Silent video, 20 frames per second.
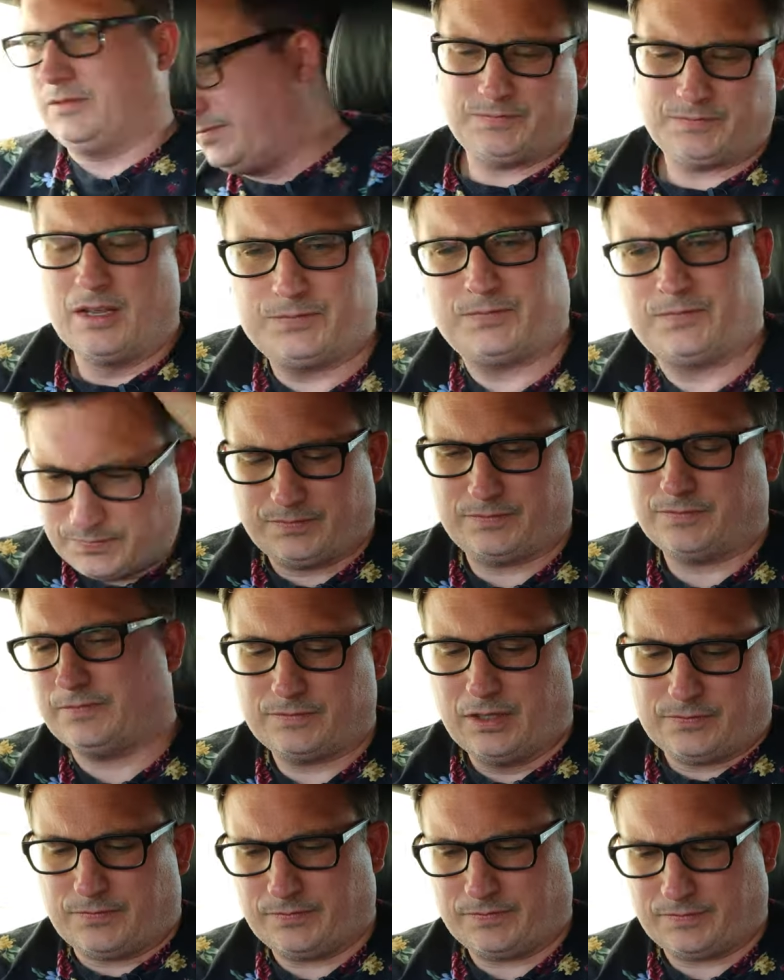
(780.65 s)
over
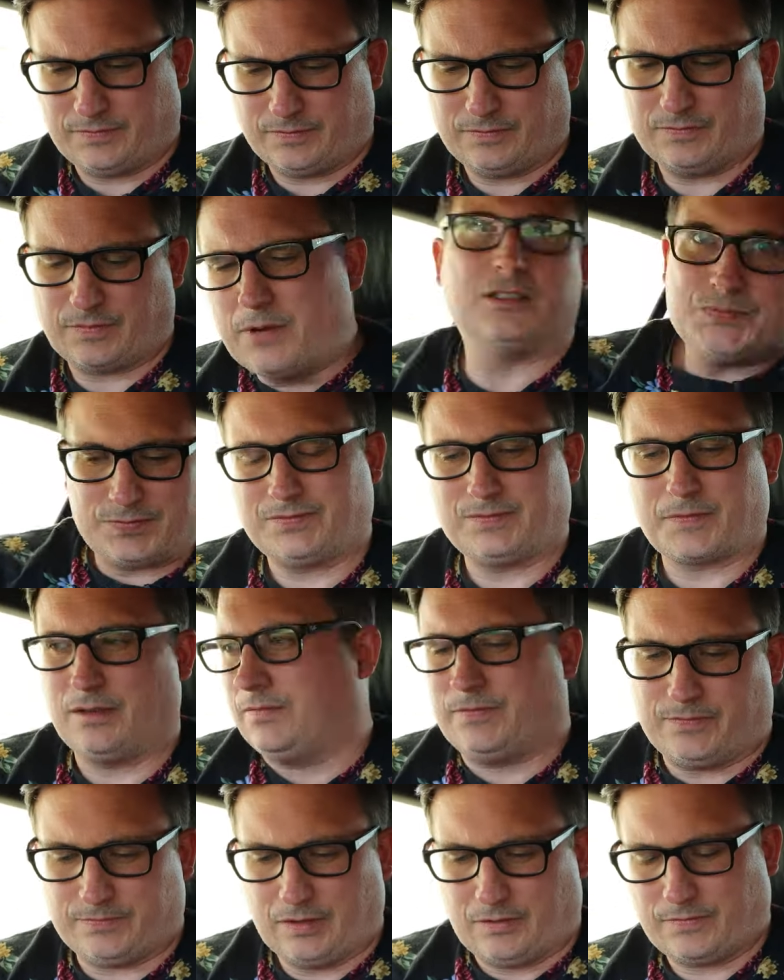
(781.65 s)
again.
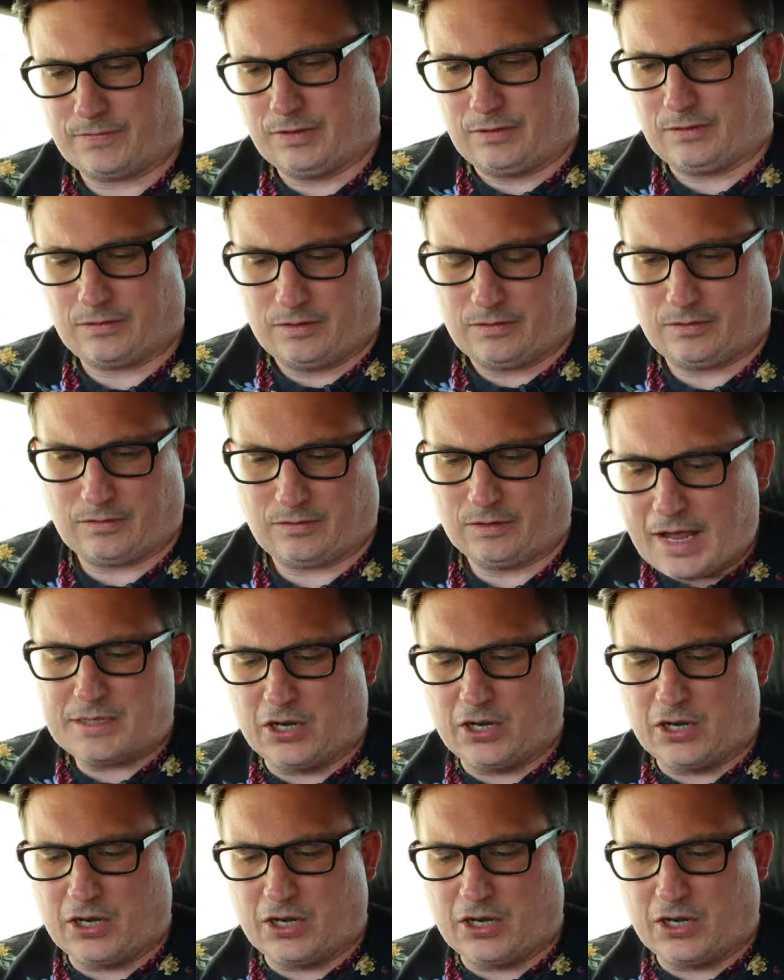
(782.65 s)
The camera is